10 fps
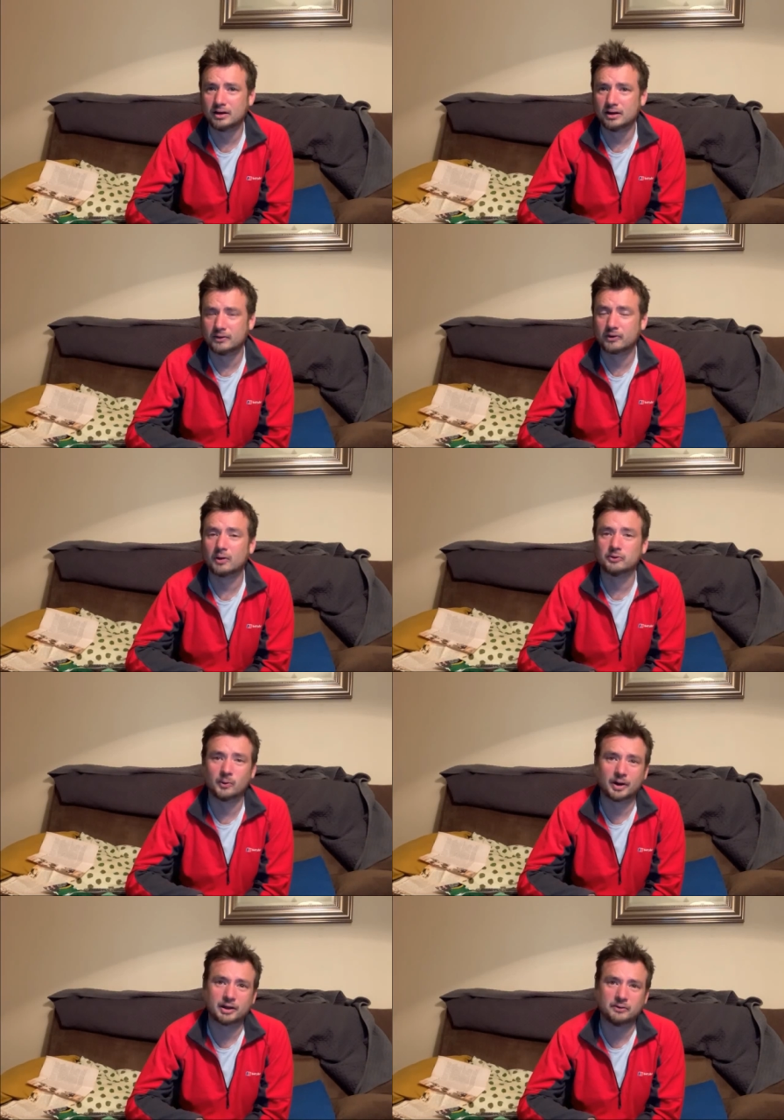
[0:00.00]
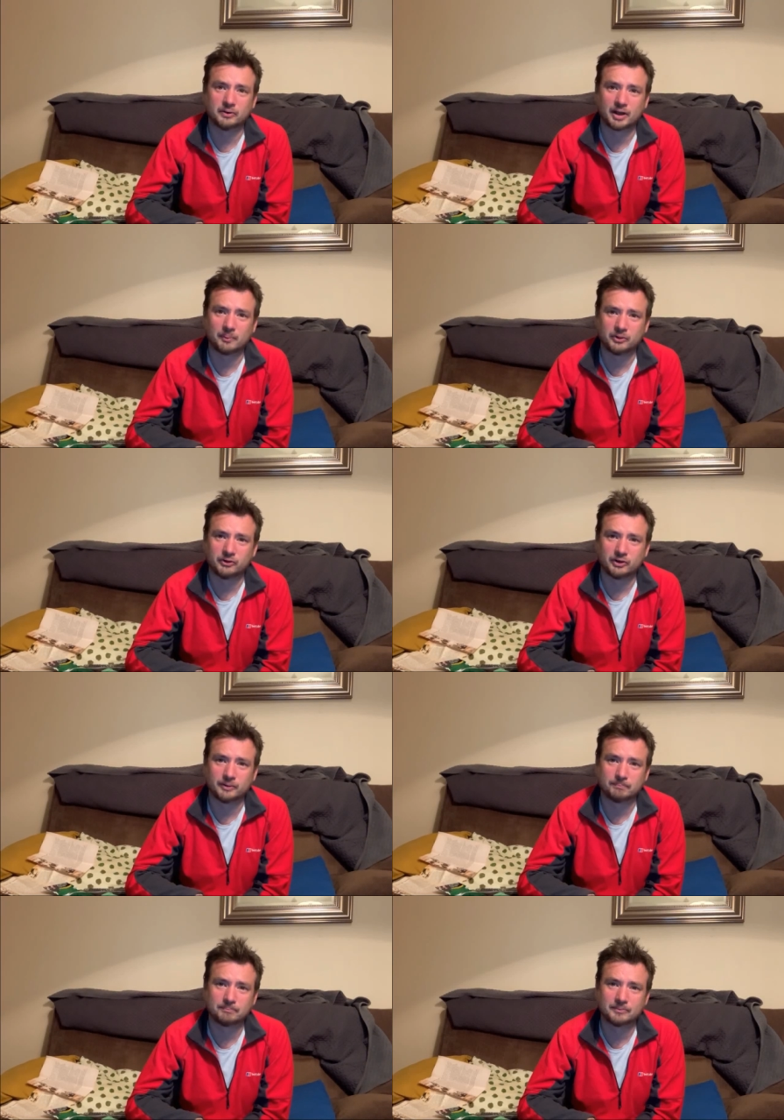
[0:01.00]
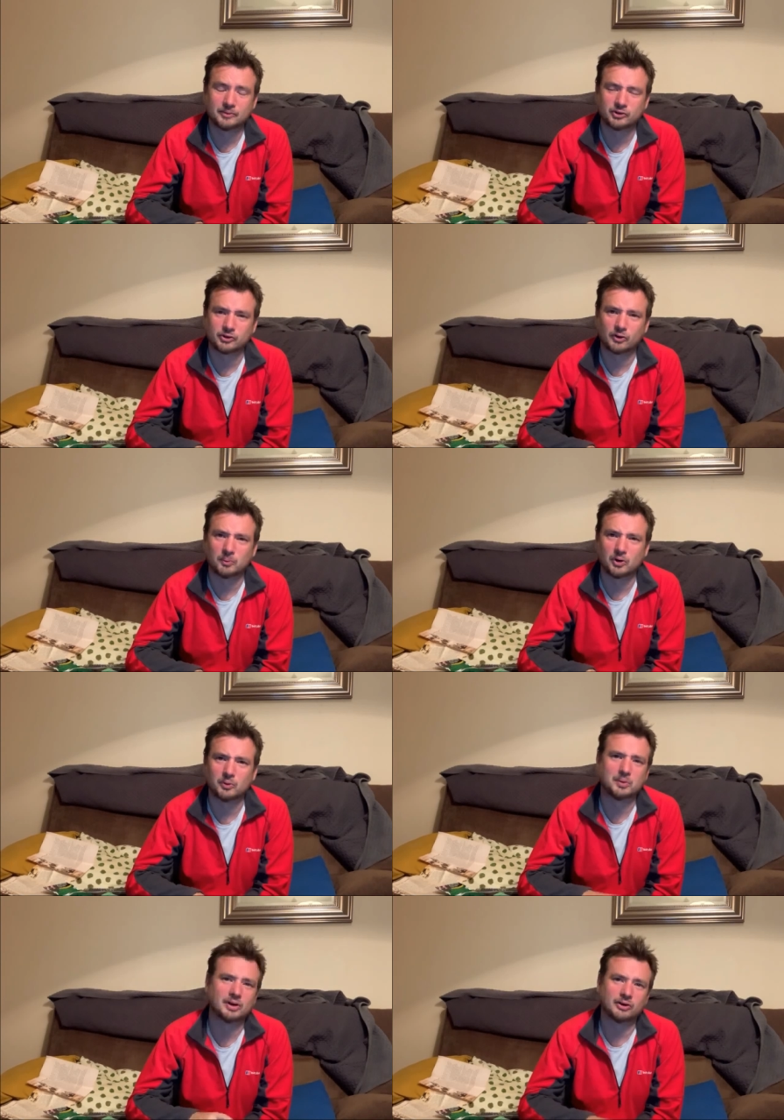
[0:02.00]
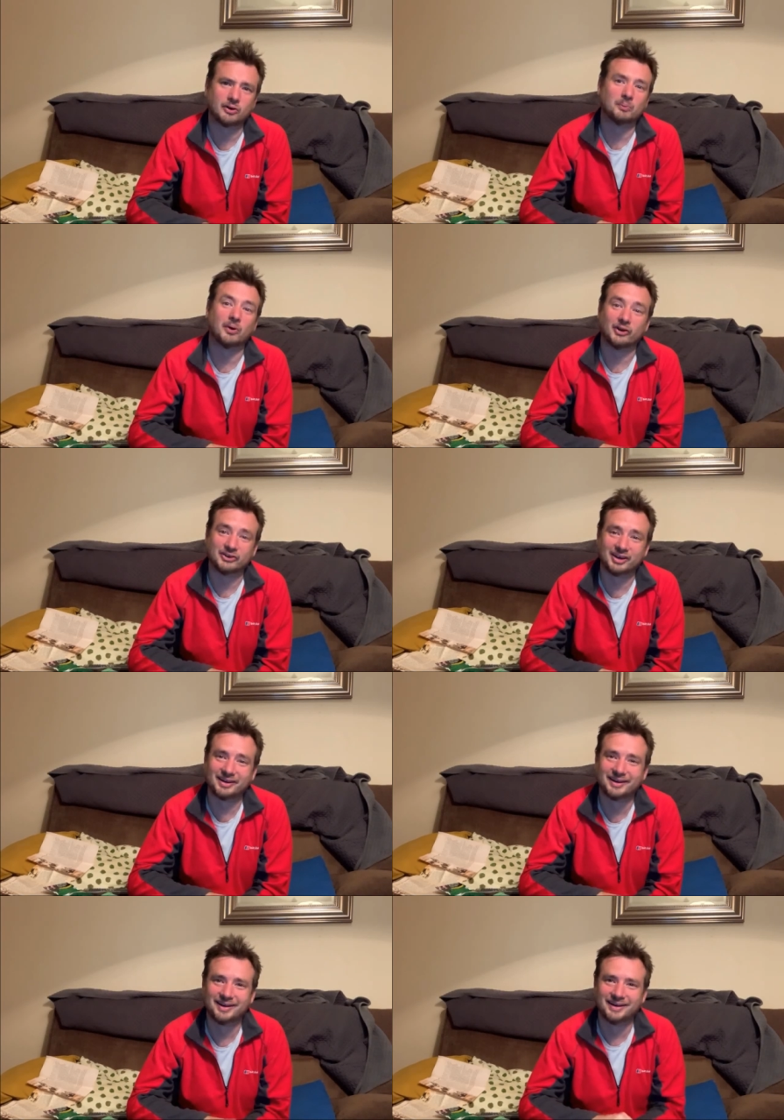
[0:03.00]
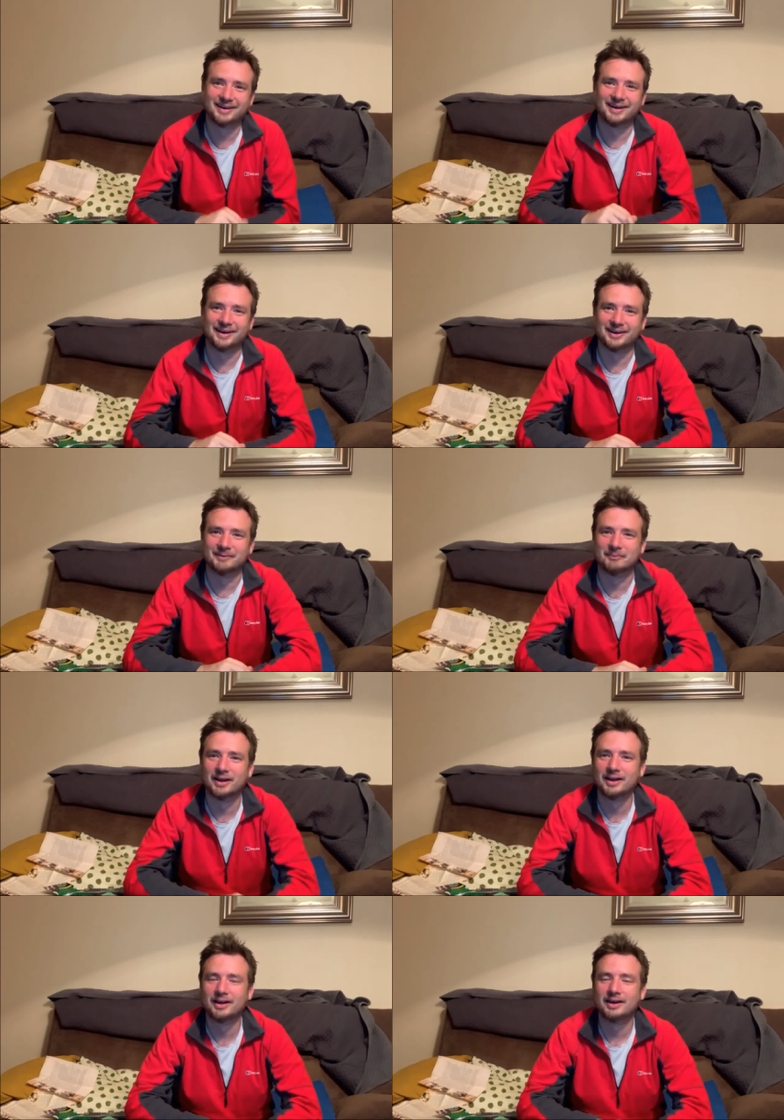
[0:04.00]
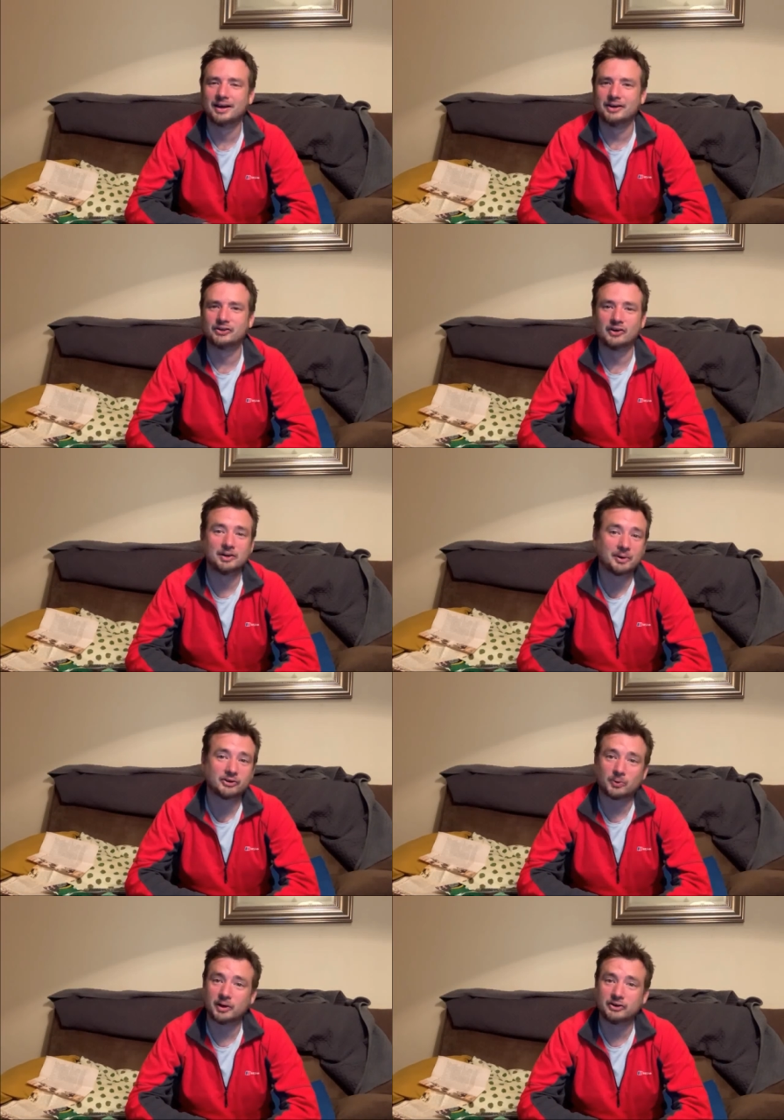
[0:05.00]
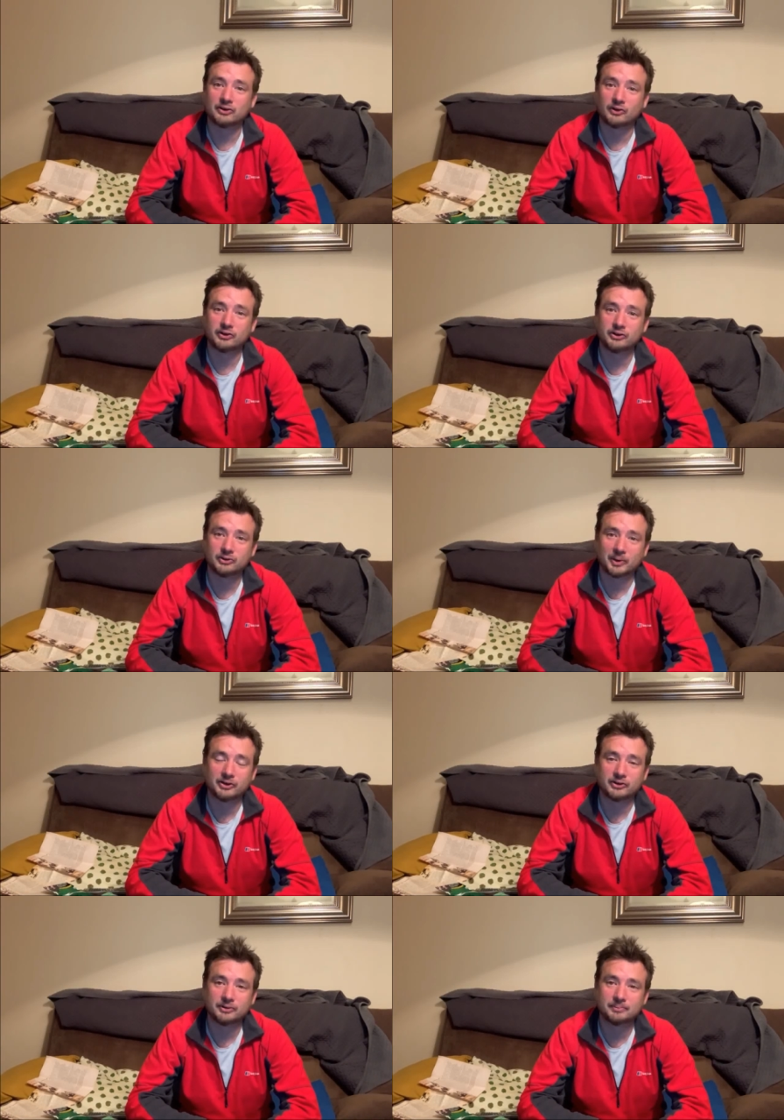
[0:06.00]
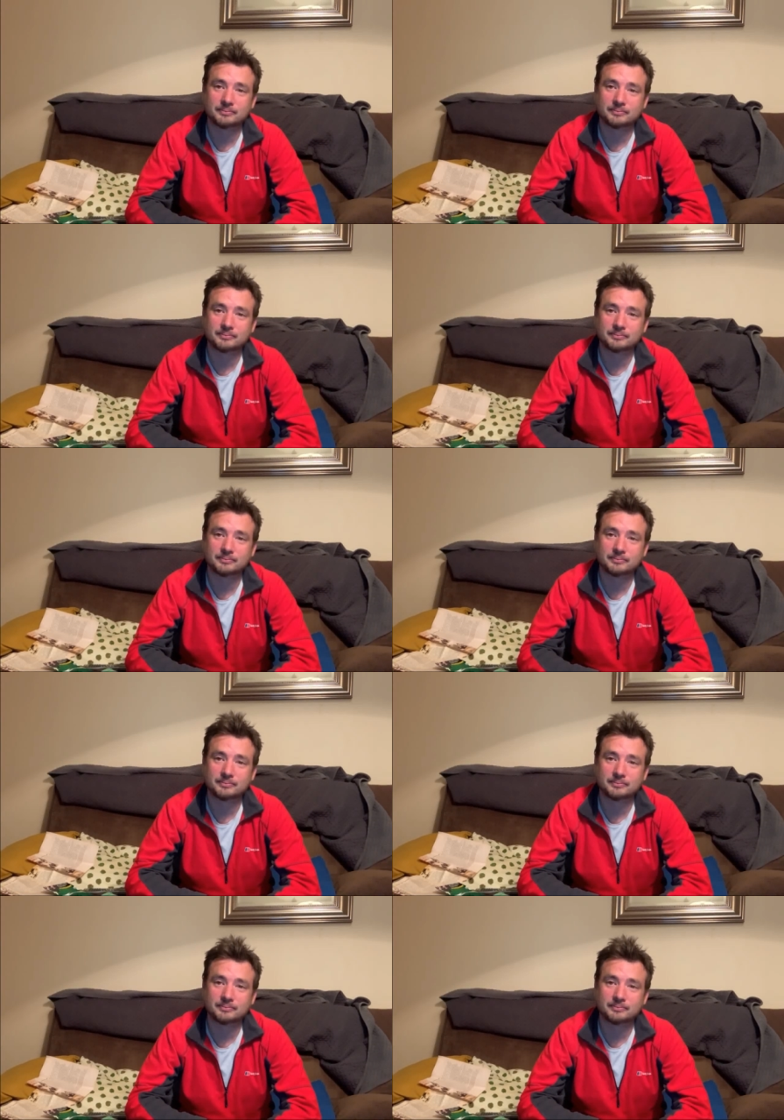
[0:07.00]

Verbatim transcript: they've come directly from that museum, so I'm hoping they don't mind. Um, it's only about twenty zloty to enter.